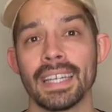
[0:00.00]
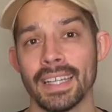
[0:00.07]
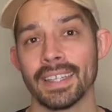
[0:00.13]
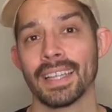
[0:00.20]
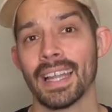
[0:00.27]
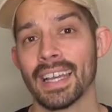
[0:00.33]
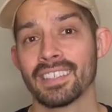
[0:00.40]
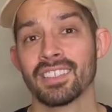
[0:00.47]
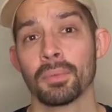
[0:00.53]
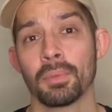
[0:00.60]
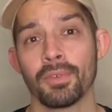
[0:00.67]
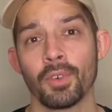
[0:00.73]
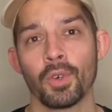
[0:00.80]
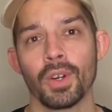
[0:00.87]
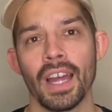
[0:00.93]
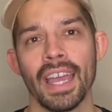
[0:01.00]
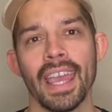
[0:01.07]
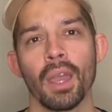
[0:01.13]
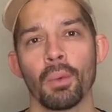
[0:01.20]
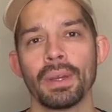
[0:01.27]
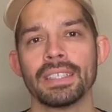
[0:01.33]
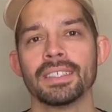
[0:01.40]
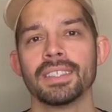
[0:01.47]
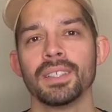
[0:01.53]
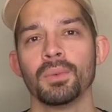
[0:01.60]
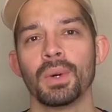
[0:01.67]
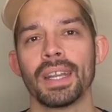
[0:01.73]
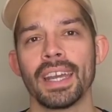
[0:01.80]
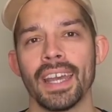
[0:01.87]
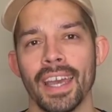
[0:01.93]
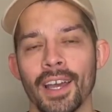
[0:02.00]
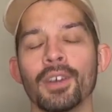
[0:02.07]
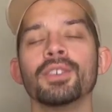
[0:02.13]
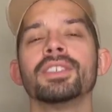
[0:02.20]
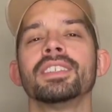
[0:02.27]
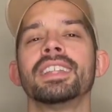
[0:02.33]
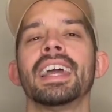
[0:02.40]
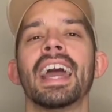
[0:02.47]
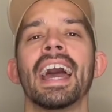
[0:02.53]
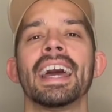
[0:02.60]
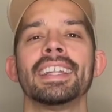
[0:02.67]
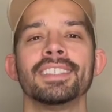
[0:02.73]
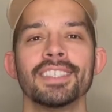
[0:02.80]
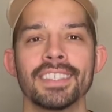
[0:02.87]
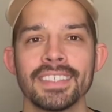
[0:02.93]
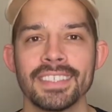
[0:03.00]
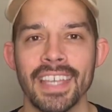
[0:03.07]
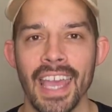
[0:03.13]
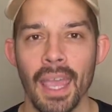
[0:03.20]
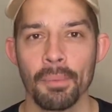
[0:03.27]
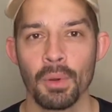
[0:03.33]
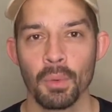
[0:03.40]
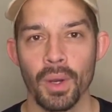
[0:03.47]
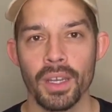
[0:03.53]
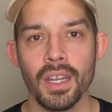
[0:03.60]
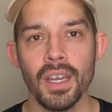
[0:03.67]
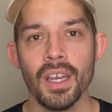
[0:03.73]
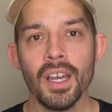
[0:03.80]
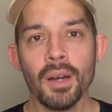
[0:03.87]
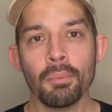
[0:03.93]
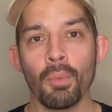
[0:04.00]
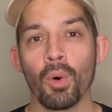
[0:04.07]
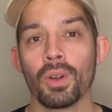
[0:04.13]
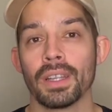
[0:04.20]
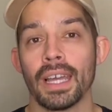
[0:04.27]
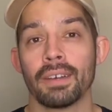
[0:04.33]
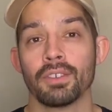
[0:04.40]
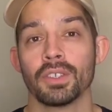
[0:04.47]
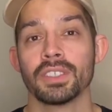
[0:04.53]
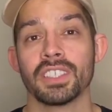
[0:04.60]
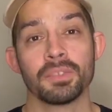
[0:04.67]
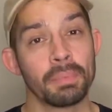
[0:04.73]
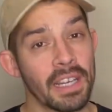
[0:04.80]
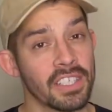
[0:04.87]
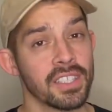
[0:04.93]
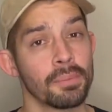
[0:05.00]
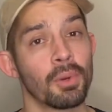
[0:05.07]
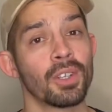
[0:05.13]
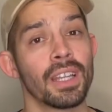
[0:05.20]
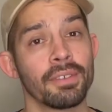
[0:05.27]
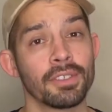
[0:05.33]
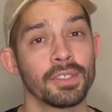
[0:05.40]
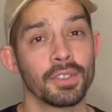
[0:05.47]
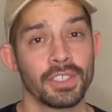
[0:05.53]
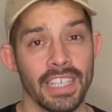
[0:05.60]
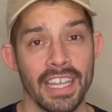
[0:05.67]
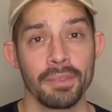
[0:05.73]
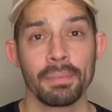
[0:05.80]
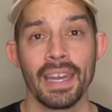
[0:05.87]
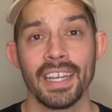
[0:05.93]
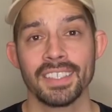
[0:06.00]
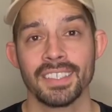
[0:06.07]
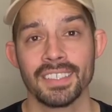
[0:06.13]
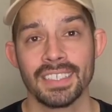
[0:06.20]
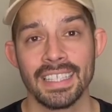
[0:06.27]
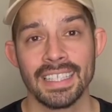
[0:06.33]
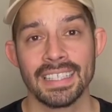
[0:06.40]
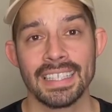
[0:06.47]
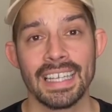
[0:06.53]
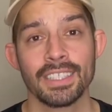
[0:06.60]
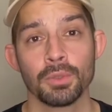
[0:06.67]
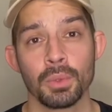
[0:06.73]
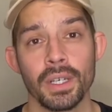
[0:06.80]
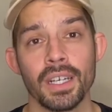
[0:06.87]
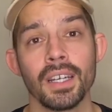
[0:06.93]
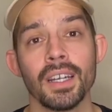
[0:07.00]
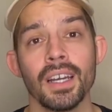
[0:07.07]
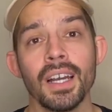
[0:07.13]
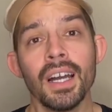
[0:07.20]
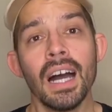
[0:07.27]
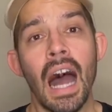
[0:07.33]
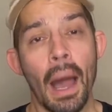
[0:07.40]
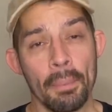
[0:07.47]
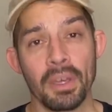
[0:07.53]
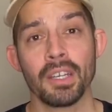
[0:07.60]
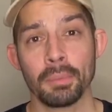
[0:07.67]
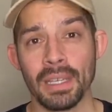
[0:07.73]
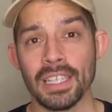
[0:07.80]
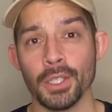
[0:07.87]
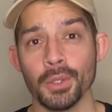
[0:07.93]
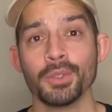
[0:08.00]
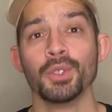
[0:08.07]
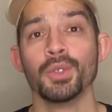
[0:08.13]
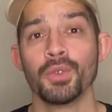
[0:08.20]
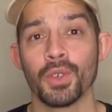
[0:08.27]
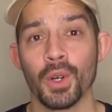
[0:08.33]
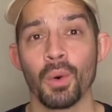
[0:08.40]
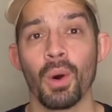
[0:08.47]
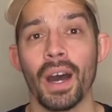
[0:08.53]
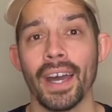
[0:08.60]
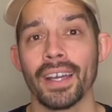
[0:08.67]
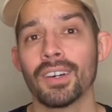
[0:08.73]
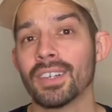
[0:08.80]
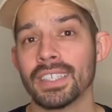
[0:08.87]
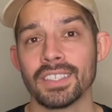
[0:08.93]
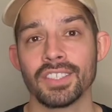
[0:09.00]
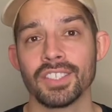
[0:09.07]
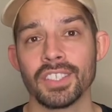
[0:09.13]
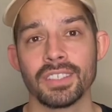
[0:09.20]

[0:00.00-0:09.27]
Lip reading: I think like I said before, I can't wait to see what else they add into this game and what more levels, especially more levels for deathmatch, because I think that's where I'm going to be glued to for a while. It's